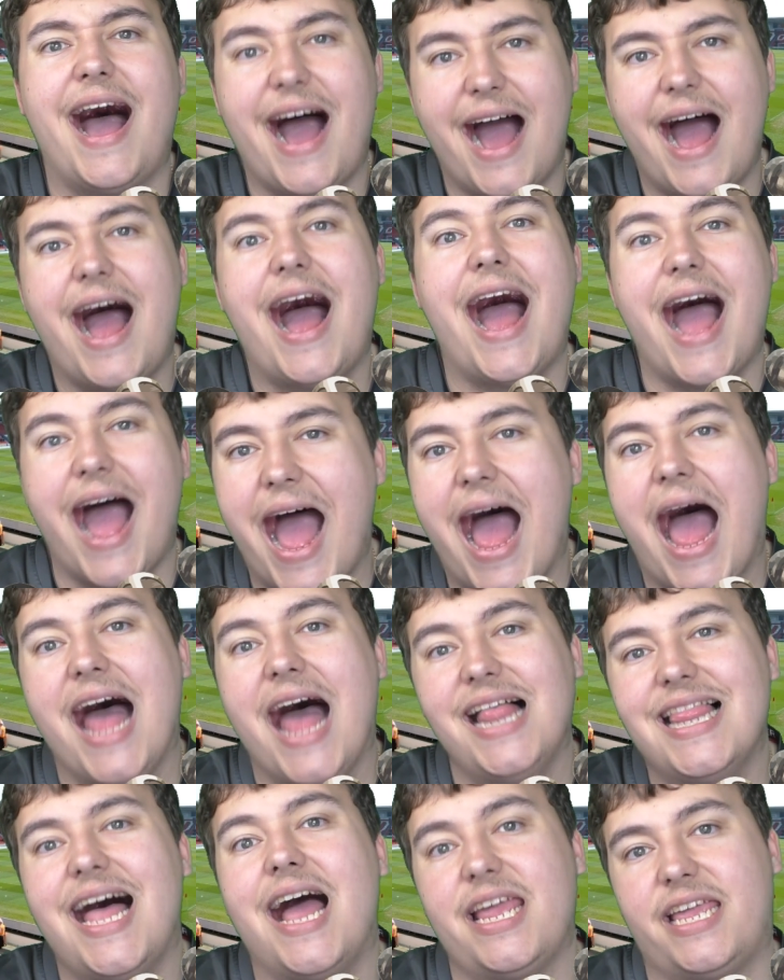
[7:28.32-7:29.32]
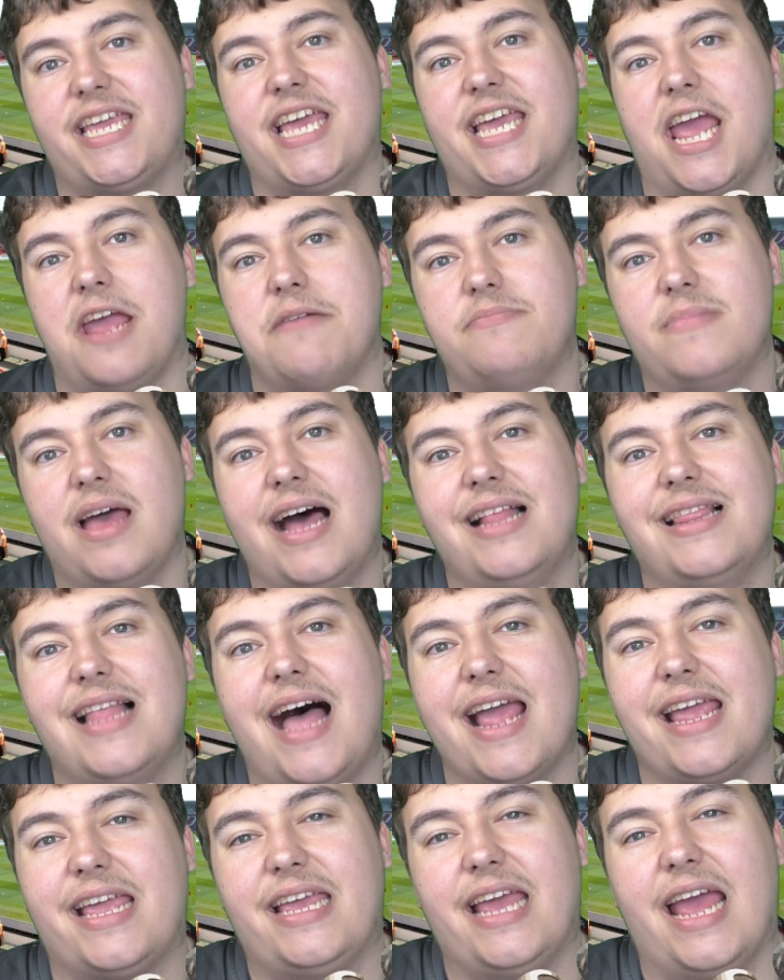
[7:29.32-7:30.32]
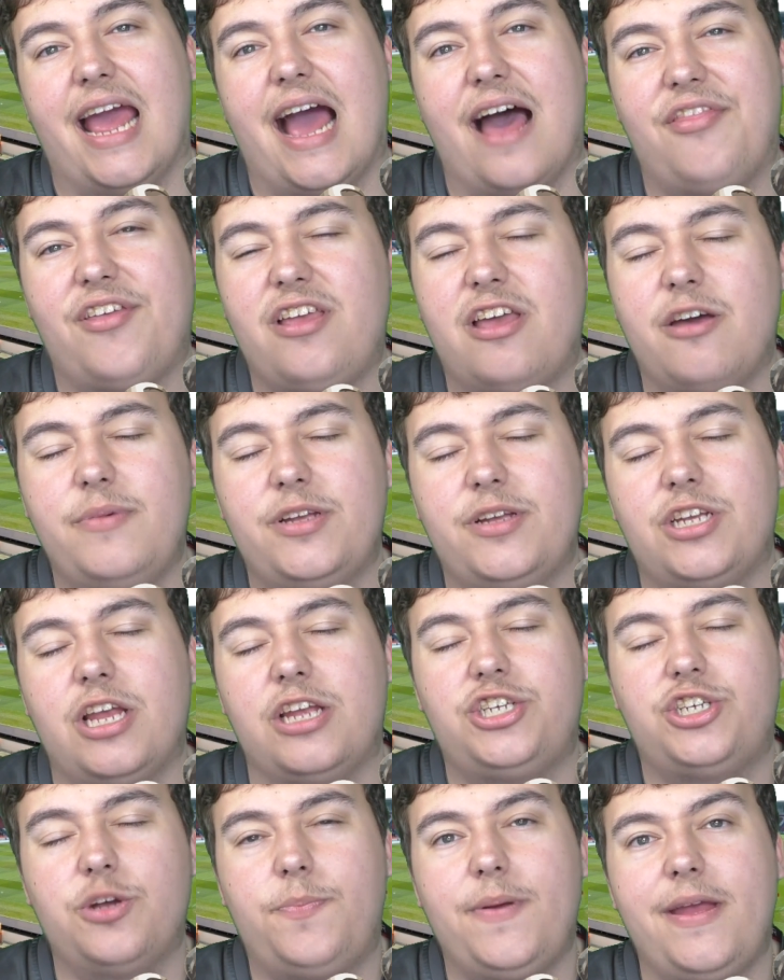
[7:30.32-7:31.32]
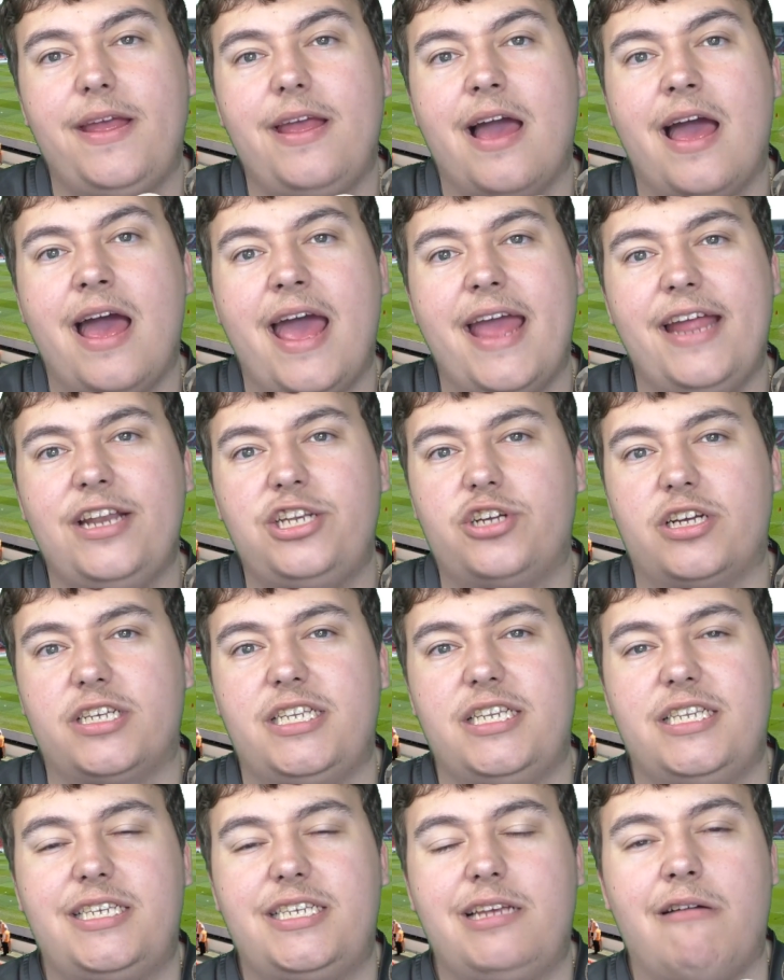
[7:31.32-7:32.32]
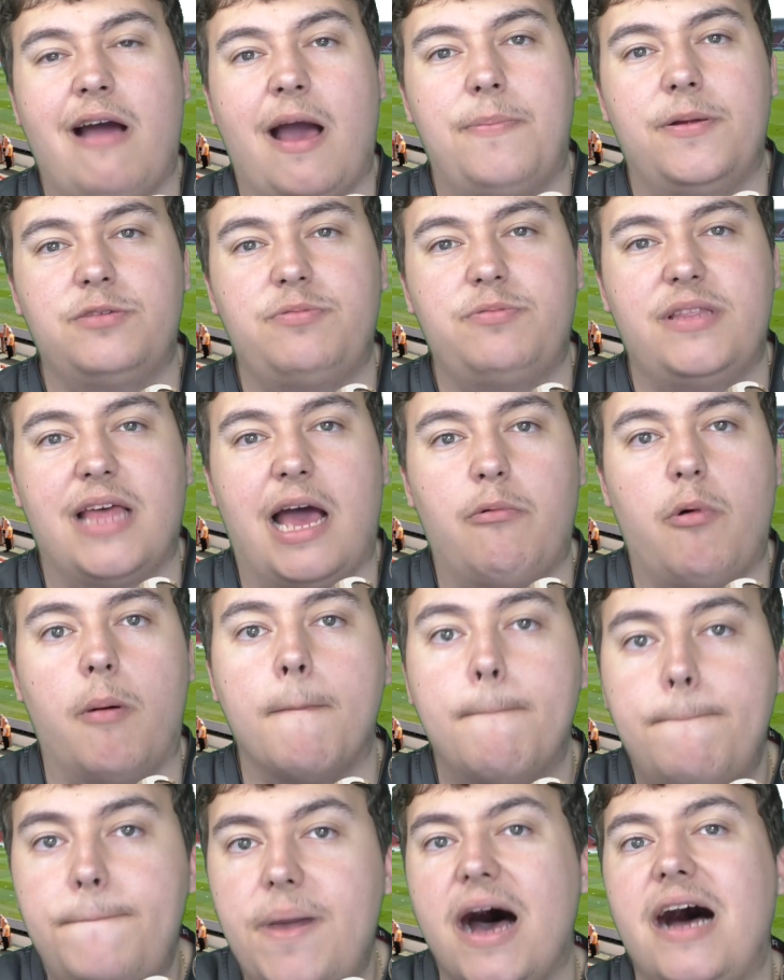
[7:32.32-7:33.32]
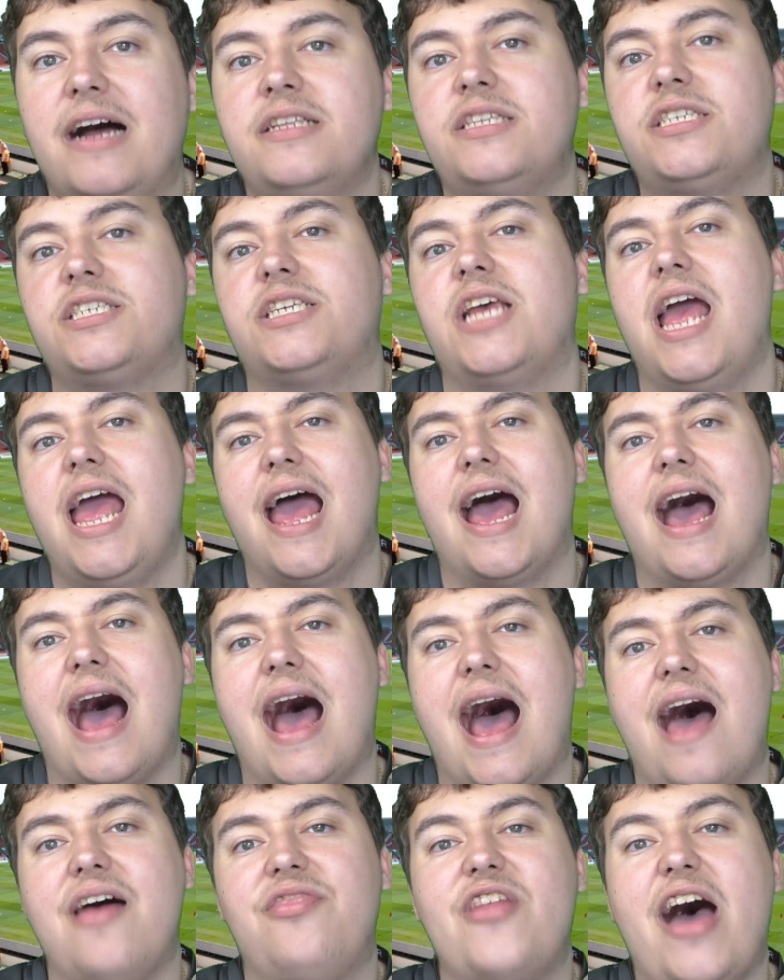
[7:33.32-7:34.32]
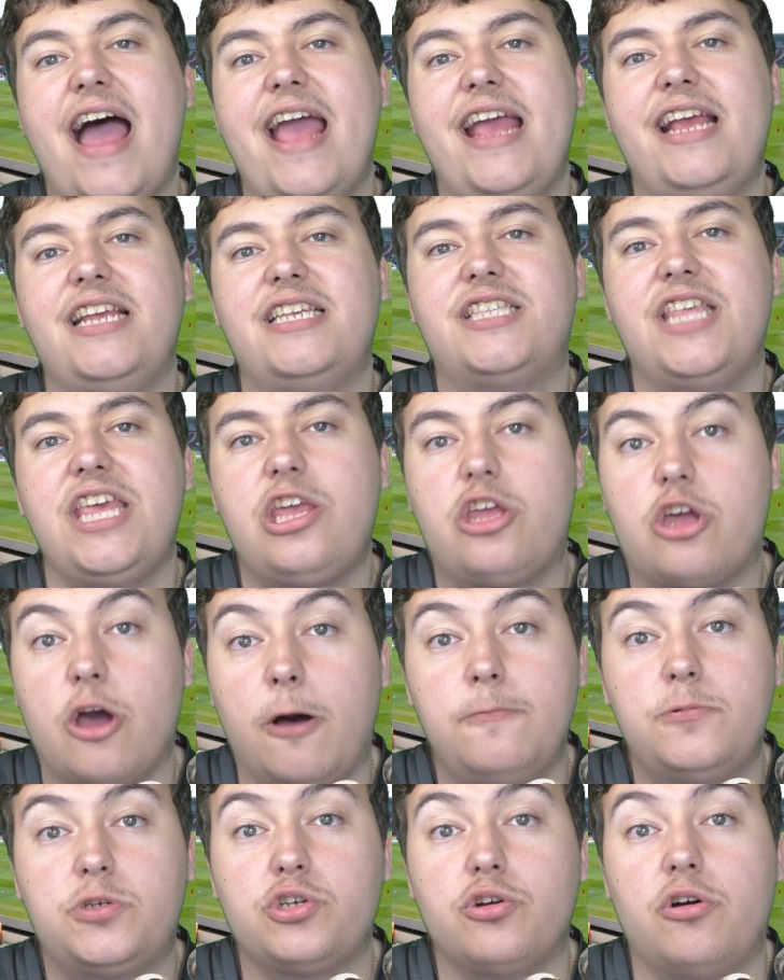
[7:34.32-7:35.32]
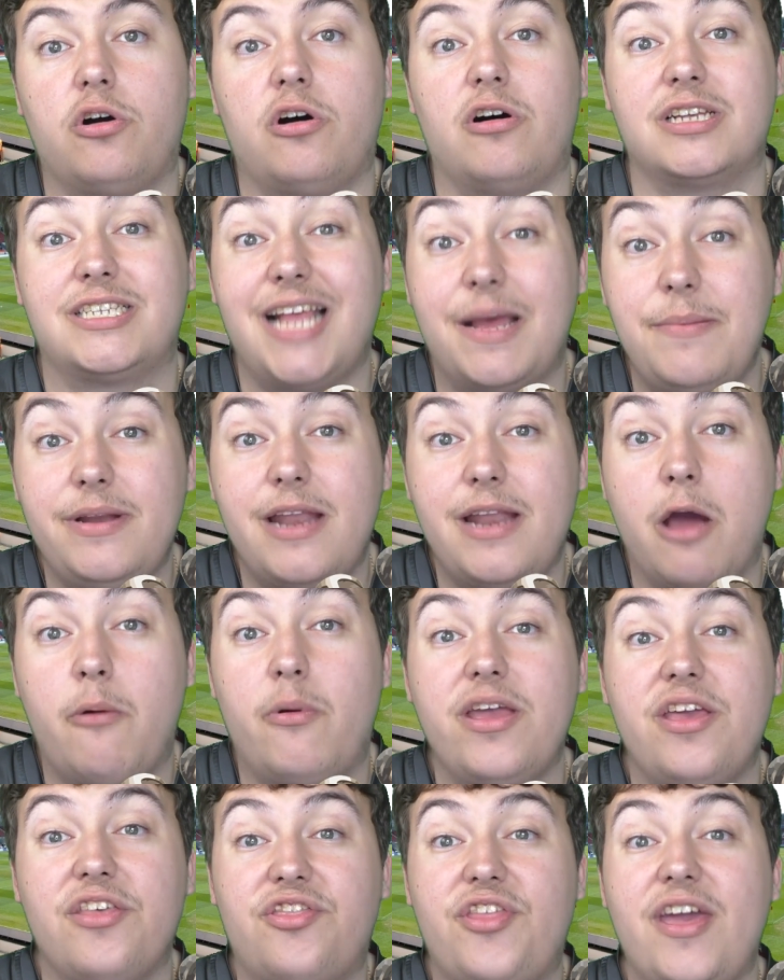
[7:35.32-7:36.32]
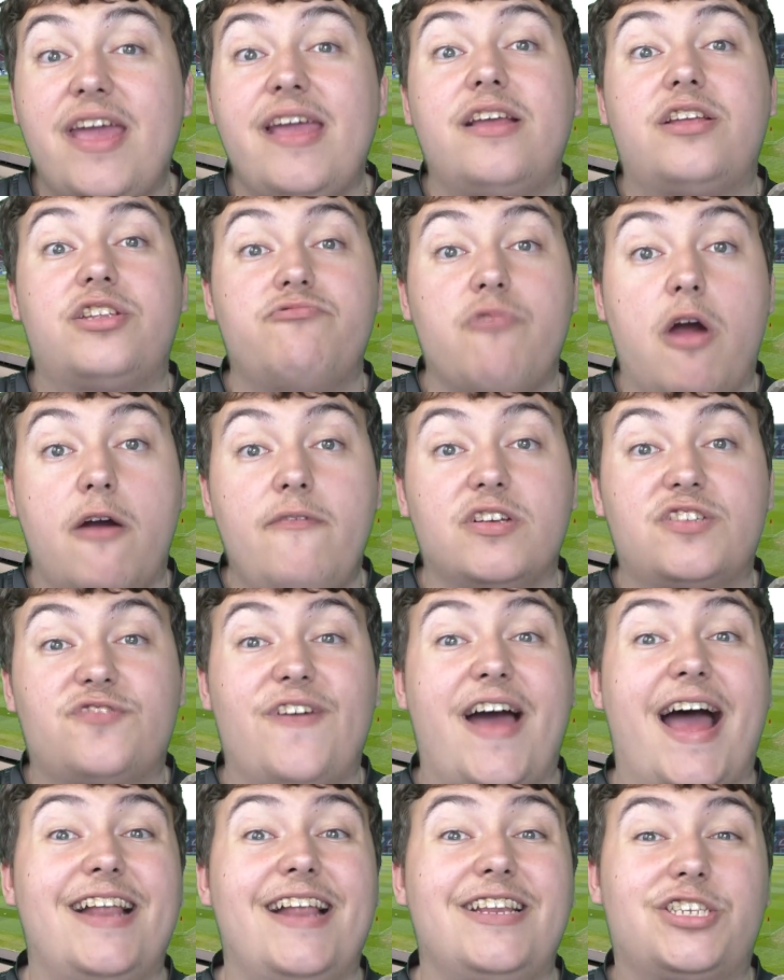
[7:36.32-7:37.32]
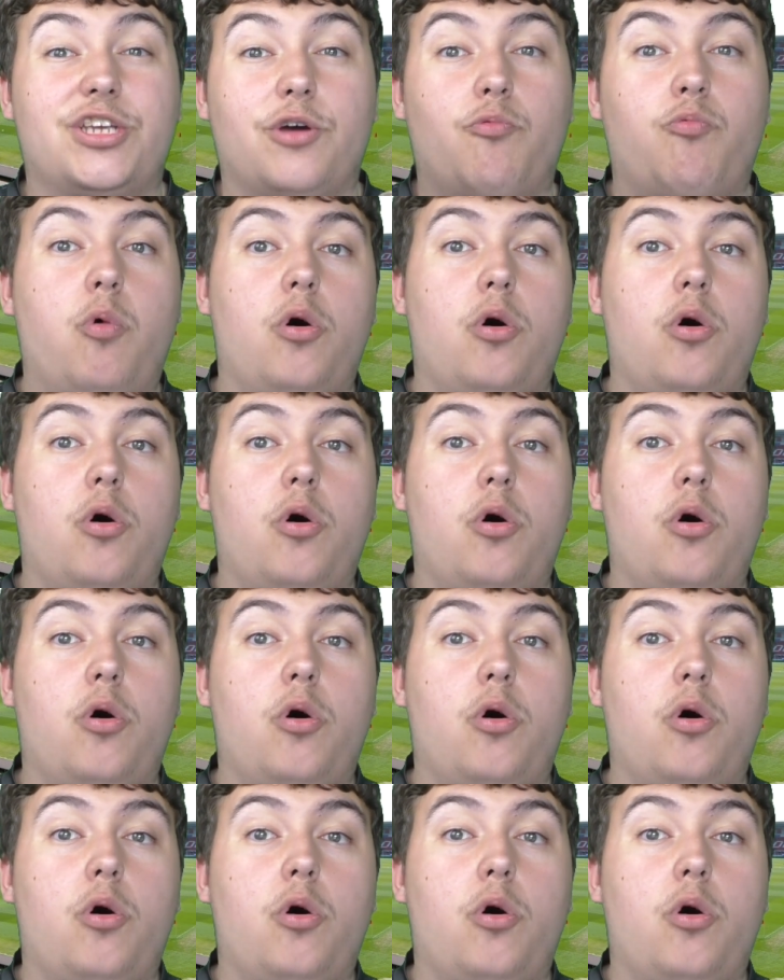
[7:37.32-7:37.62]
I, I, I, like it. I like it. I think it, it should be uh, interesting to see what happens with that one. But uh, that is the cup draws. Let me know what you think, Rovers fans.